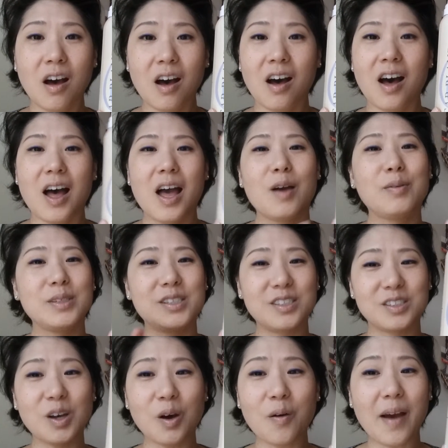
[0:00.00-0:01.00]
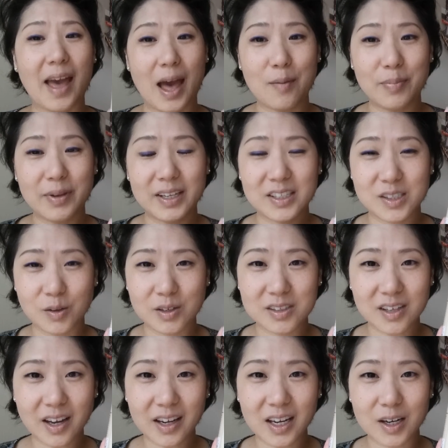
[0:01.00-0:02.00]
oh, I was so happy and so
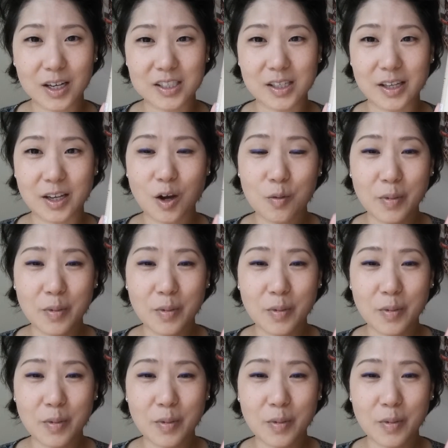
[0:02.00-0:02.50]
excited because like,